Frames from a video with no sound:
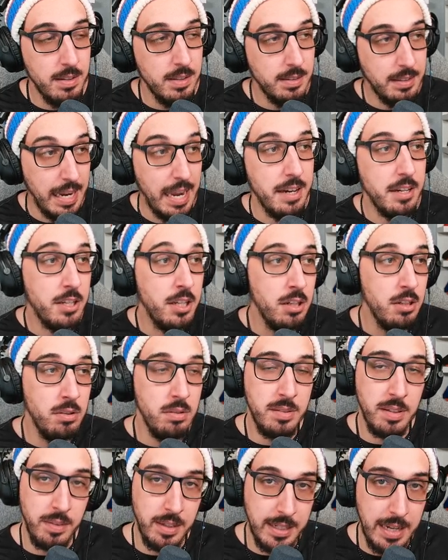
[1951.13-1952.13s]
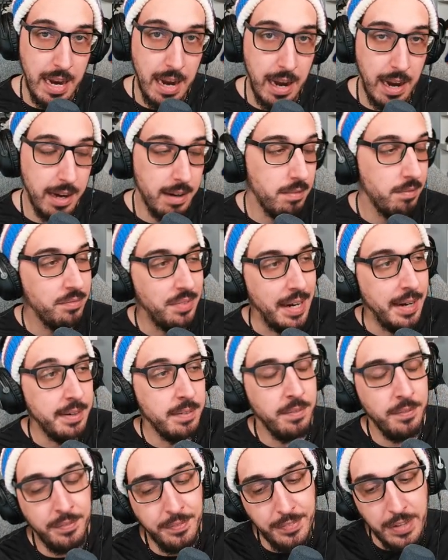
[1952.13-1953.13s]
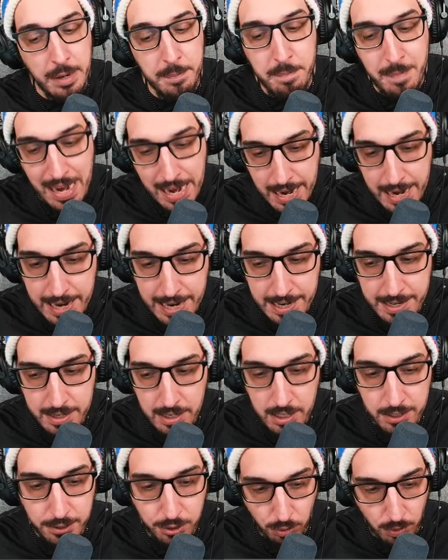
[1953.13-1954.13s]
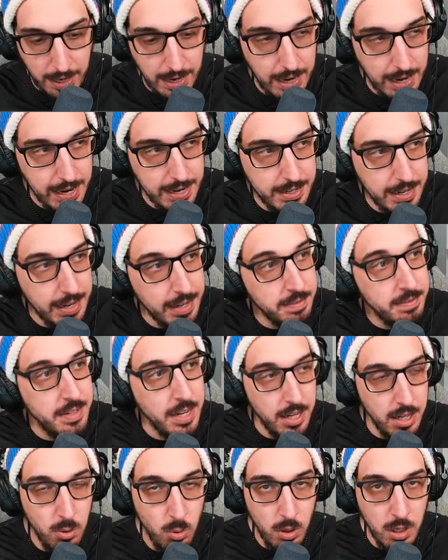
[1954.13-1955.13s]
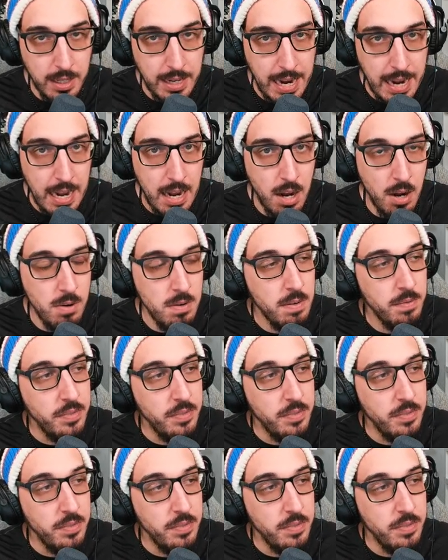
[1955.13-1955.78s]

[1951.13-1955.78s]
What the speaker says: Kent Hughes and the gang, they made a trade. It didn't work out.